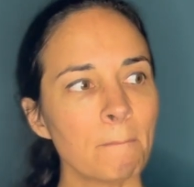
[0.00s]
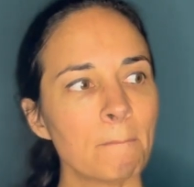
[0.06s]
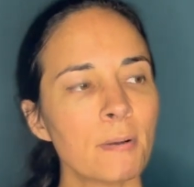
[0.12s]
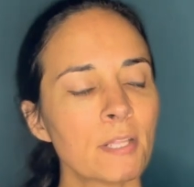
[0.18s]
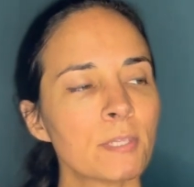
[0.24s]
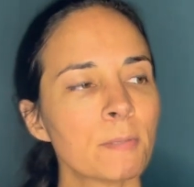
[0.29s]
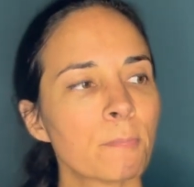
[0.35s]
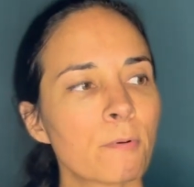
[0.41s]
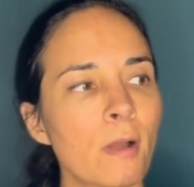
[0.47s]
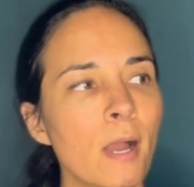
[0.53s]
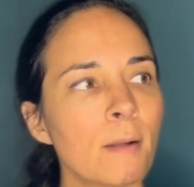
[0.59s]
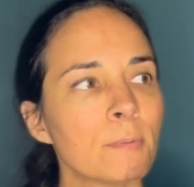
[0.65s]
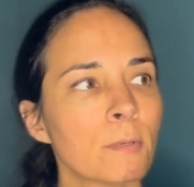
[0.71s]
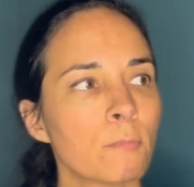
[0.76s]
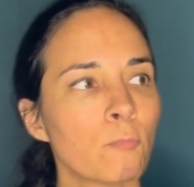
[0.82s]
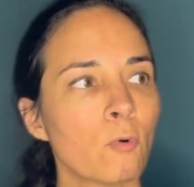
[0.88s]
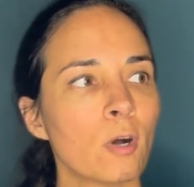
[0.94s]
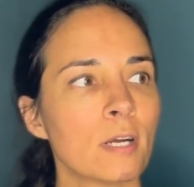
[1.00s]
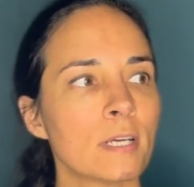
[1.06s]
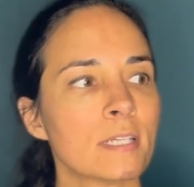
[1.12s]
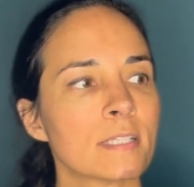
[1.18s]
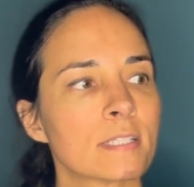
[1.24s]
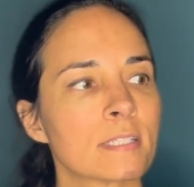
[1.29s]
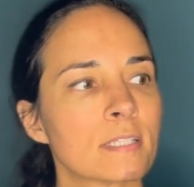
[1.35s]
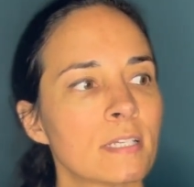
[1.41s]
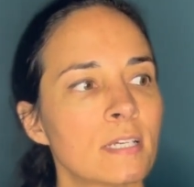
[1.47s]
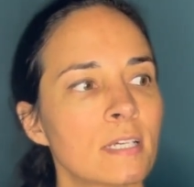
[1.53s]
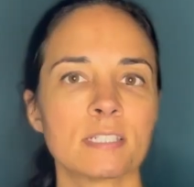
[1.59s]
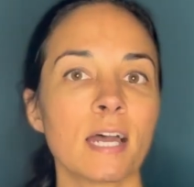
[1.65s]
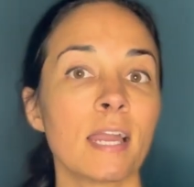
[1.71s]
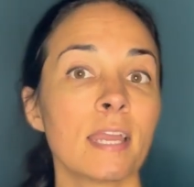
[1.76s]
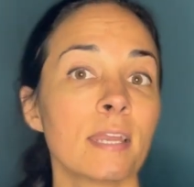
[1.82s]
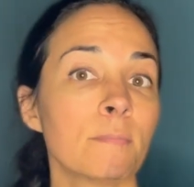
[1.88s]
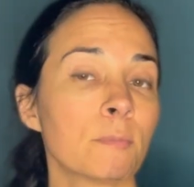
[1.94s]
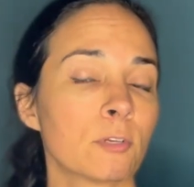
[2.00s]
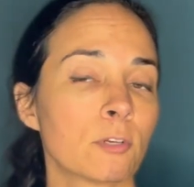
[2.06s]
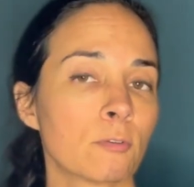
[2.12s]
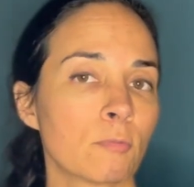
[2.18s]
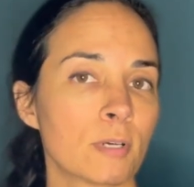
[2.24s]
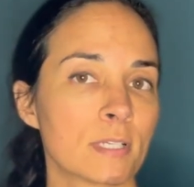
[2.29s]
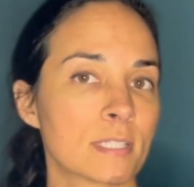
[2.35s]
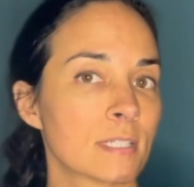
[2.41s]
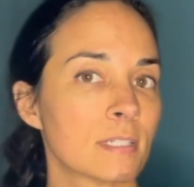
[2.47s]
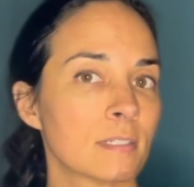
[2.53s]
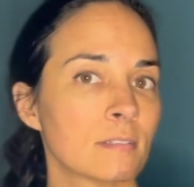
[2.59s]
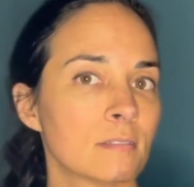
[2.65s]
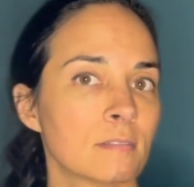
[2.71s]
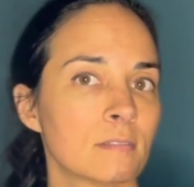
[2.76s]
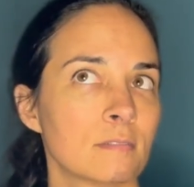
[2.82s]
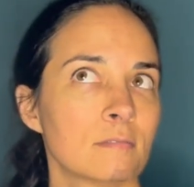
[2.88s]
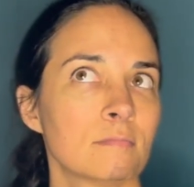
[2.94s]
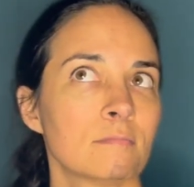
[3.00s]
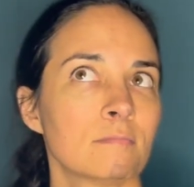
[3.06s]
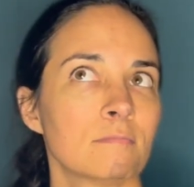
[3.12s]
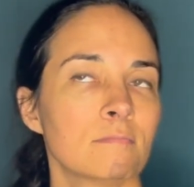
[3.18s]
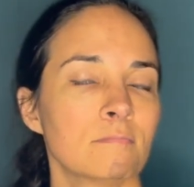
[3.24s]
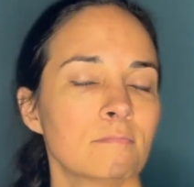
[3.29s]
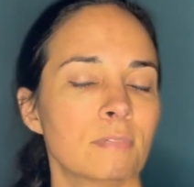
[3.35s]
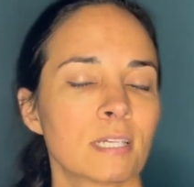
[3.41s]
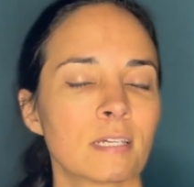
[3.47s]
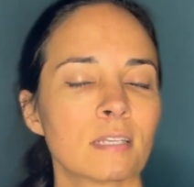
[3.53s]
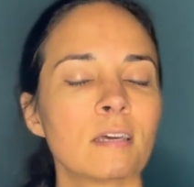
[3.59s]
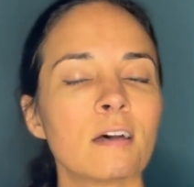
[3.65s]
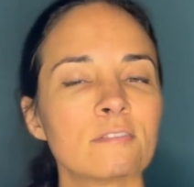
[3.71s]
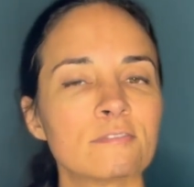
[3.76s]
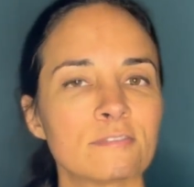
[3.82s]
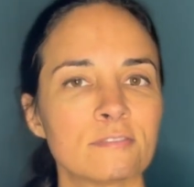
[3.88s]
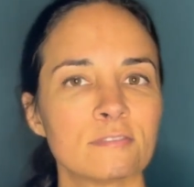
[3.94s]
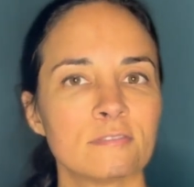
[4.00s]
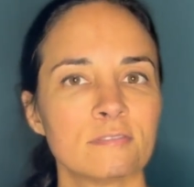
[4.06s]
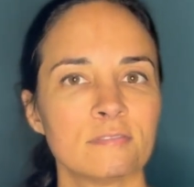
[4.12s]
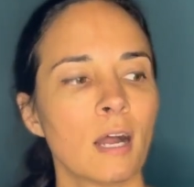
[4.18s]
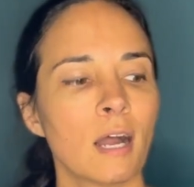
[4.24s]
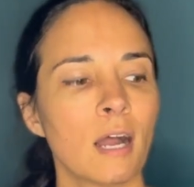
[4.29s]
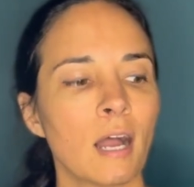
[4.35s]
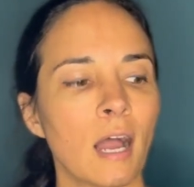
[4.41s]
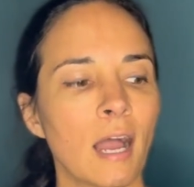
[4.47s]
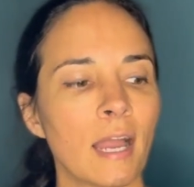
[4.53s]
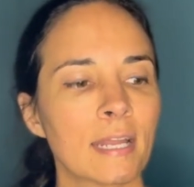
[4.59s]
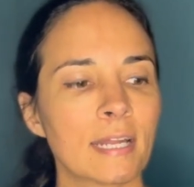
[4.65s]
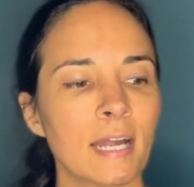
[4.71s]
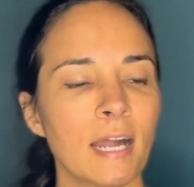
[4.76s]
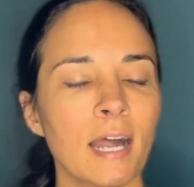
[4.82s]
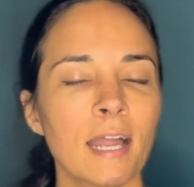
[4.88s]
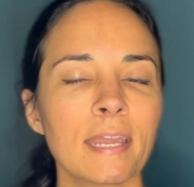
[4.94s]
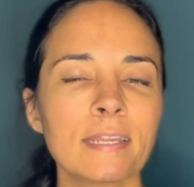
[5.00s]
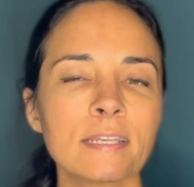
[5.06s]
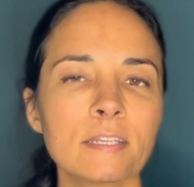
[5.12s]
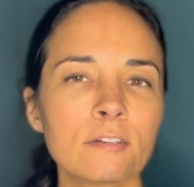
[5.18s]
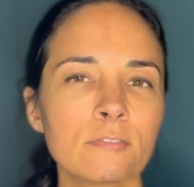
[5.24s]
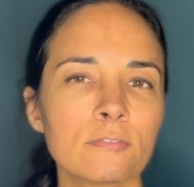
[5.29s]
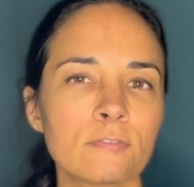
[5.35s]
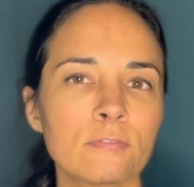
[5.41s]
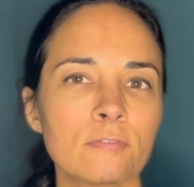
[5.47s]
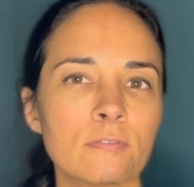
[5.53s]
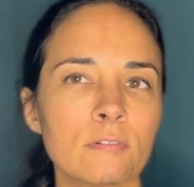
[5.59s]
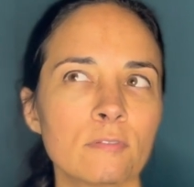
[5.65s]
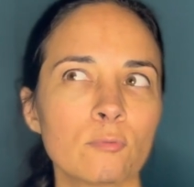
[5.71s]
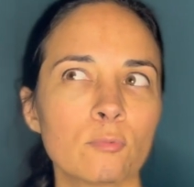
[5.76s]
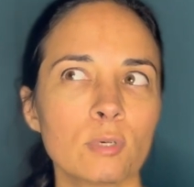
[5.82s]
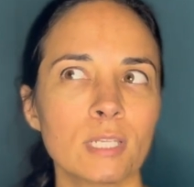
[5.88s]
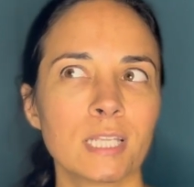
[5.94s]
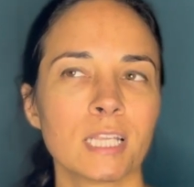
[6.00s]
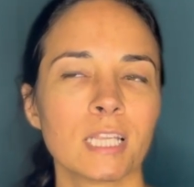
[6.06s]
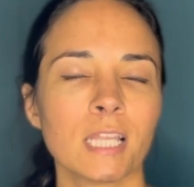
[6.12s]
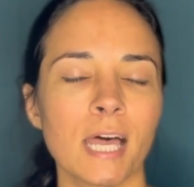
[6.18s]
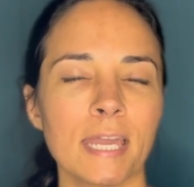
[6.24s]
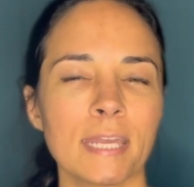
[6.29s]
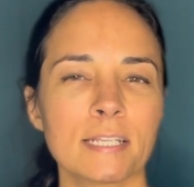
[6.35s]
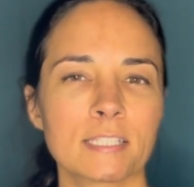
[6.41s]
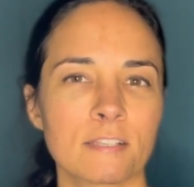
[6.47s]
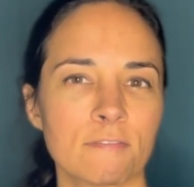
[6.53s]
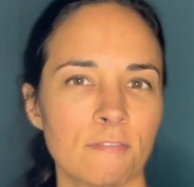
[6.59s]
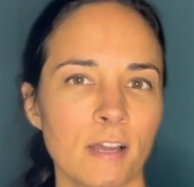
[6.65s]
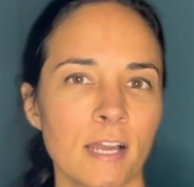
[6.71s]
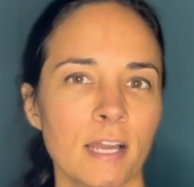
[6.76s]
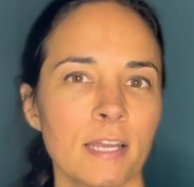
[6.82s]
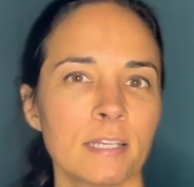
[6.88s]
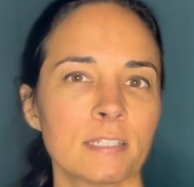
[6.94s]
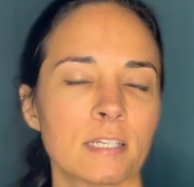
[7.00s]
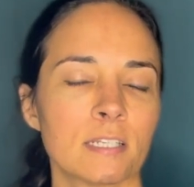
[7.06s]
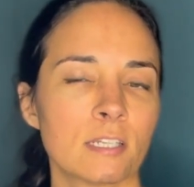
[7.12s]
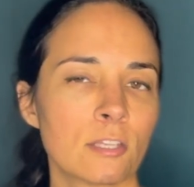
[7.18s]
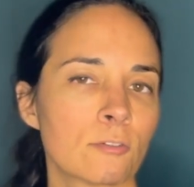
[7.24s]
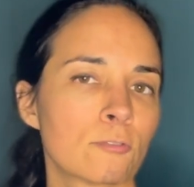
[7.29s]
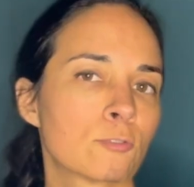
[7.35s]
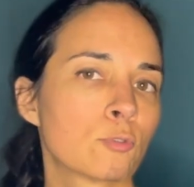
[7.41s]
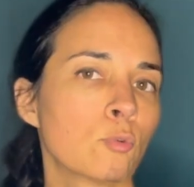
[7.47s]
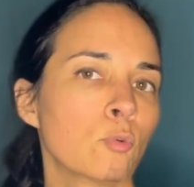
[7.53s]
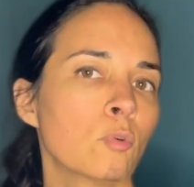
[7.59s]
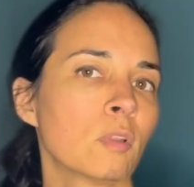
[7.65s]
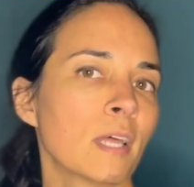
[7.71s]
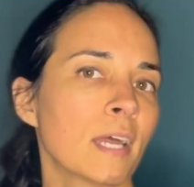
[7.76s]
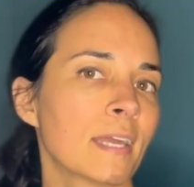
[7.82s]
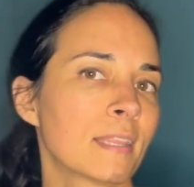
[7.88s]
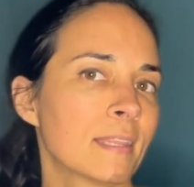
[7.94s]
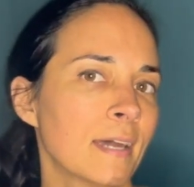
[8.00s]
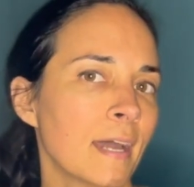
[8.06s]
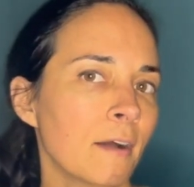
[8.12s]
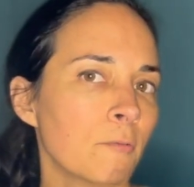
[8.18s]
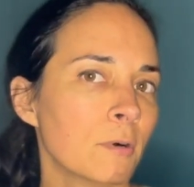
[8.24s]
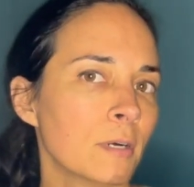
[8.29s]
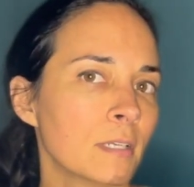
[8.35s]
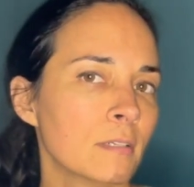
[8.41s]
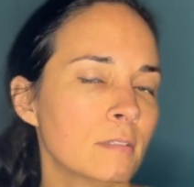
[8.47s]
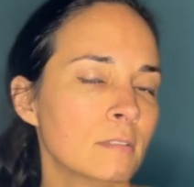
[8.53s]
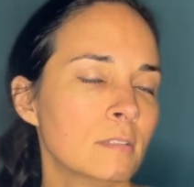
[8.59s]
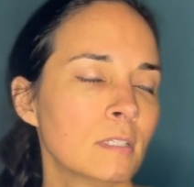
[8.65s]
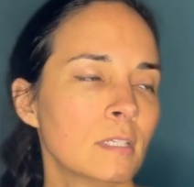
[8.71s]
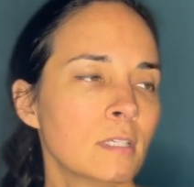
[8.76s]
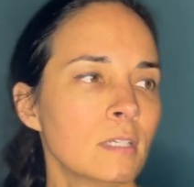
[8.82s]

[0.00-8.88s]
But the problem was the diameter wasn't big enough. I kind of would like to find another tool like that one,